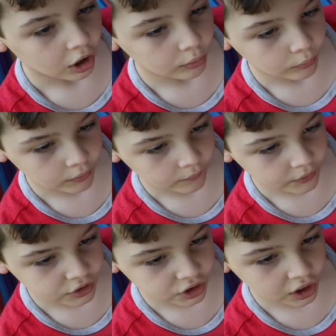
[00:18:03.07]
on one
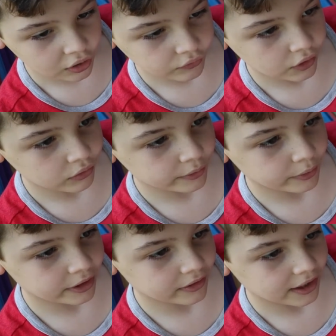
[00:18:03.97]
of the shelves, only
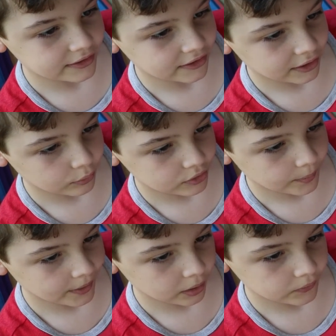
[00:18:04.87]
realizing it
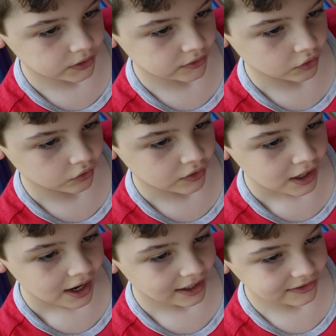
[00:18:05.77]
was a pair of scissors.
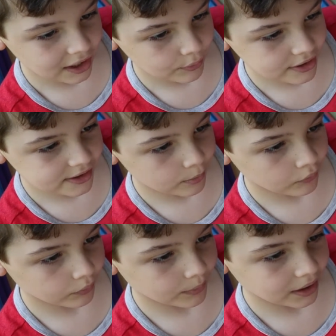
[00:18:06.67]
As I raised
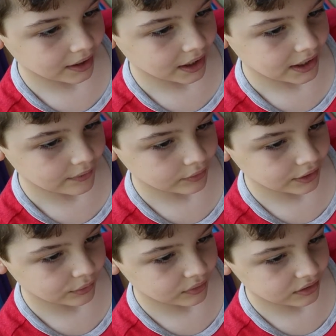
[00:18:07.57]
them over my head,
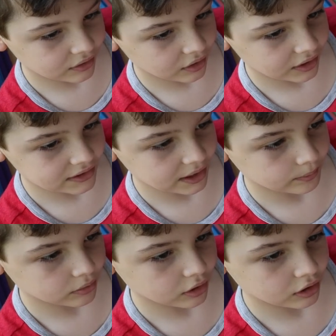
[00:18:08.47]
everything went dark as
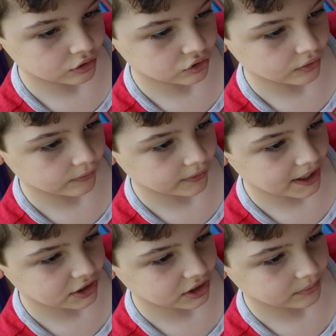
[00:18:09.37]
I plunged the
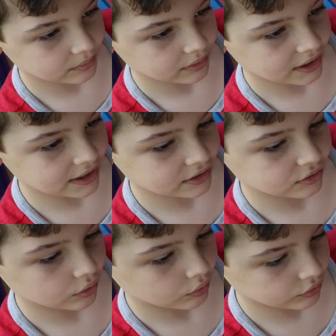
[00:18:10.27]
flashing
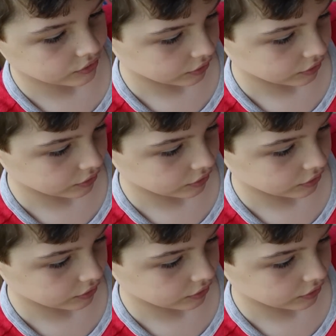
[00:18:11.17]
blades towards